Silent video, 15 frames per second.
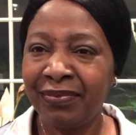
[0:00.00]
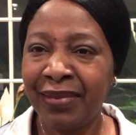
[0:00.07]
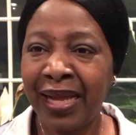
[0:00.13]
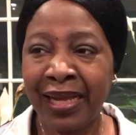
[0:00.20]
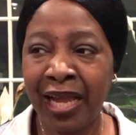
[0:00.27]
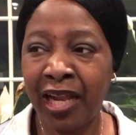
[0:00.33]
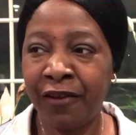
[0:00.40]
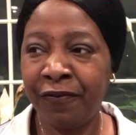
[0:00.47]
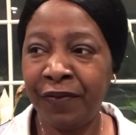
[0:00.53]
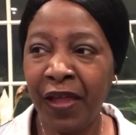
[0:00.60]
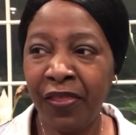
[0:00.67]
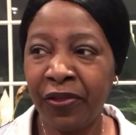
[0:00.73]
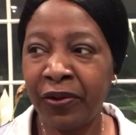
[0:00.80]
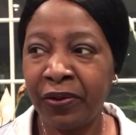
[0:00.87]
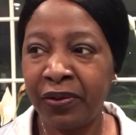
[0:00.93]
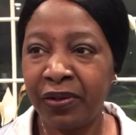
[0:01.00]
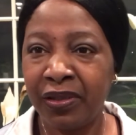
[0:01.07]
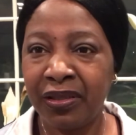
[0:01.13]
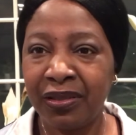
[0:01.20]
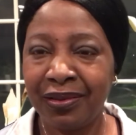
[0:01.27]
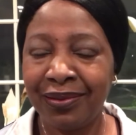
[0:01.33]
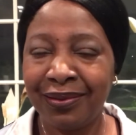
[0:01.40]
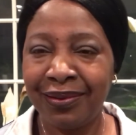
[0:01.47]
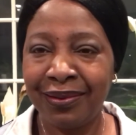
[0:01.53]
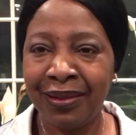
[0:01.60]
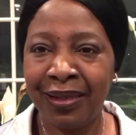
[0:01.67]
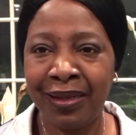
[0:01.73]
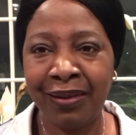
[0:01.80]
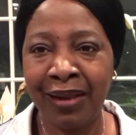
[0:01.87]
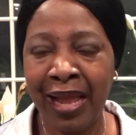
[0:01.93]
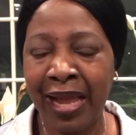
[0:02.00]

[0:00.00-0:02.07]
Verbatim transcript: I got a feather. And